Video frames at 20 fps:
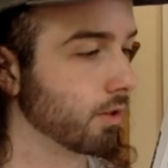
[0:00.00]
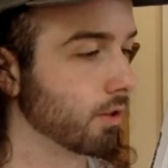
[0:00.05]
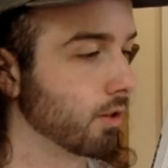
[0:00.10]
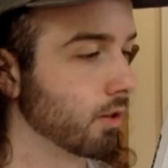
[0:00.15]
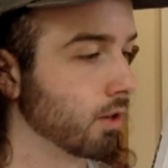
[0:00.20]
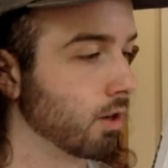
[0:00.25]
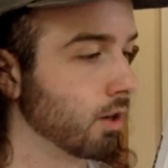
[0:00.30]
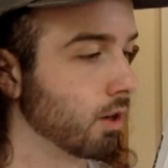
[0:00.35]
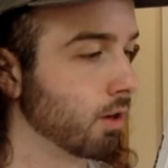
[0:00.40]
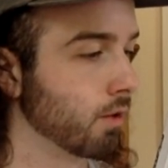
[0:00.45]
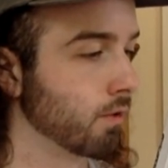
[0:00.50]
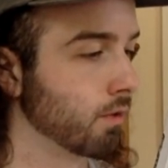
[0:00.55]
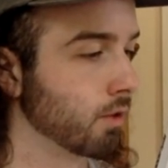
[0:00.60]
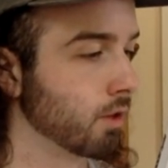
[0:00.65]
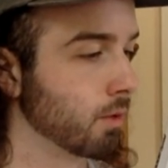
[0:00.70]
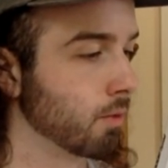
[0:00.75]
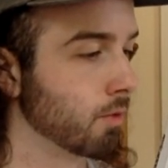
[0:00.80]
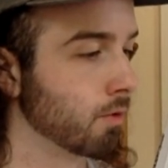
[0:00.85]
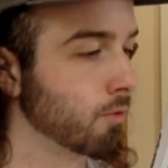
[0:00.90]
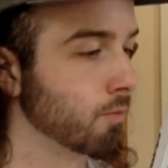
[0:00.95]
of the
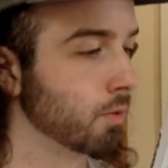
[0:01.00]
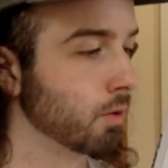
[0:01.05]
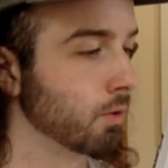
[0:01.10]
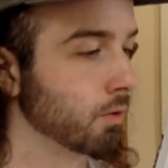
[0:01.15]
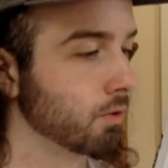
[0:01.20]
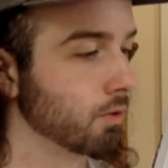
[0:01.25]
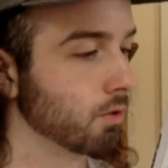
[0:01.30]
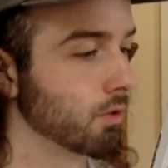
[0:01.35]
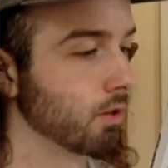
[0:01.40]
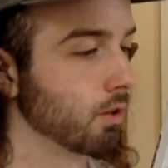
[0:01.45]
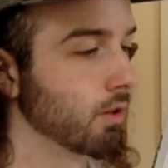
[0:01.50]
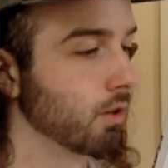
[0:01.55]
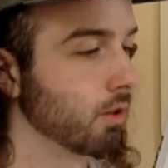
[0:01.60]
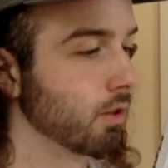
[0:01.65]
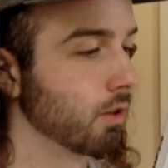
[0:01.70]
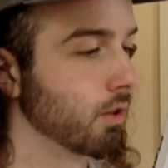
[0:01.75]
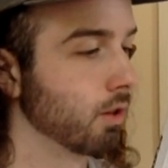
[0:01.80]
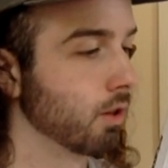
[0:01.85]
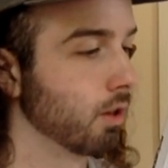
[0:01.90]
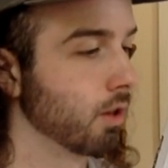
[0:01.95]
number of moles
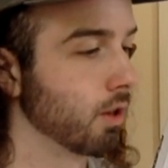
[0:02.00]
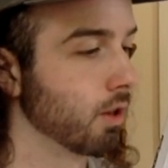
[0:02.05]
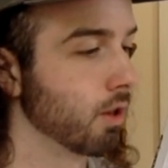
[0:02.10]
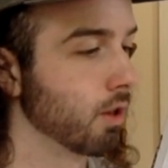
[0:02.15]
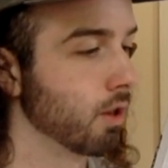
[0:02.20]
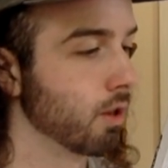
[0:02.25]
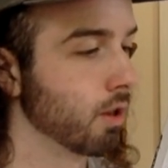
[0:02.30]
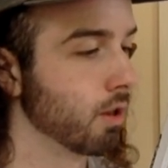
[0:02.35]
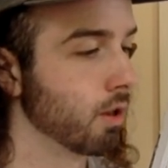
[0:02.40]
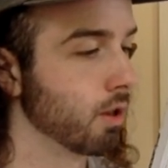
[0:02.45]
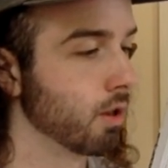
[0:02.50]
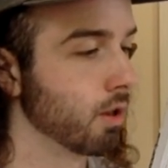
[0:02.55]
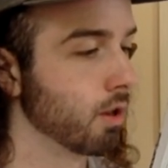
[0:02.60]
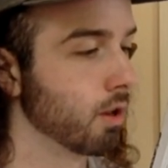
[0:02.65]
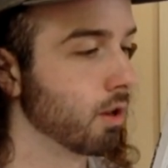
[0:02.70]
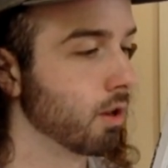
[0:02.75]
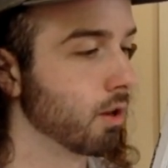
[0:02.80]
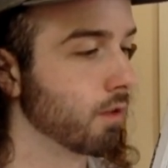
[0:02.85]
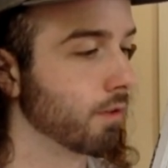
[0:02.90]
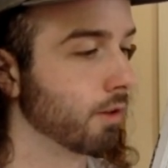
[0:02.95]

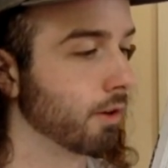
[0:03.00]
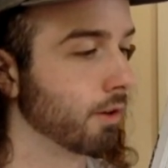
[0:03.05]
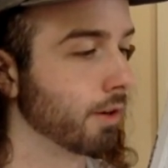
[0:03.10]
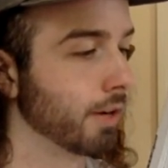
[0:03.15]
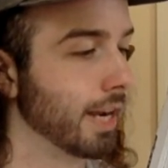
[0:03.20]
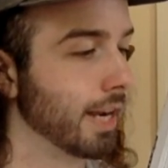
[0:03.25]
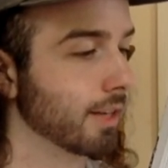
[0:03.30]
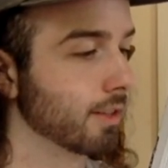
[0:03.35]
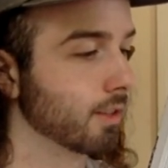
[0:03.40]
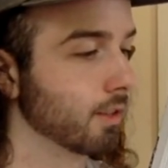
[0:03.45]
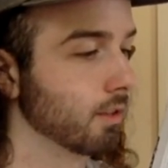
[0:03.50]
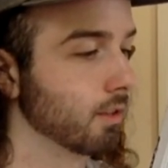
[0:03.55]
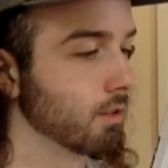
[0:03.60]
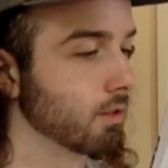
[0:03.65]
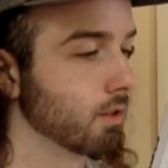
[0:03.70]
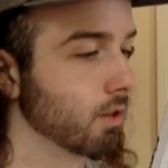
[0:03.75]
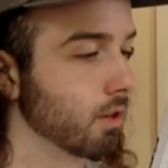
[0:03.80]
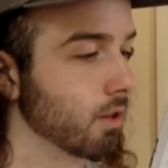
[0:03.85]
of our reactants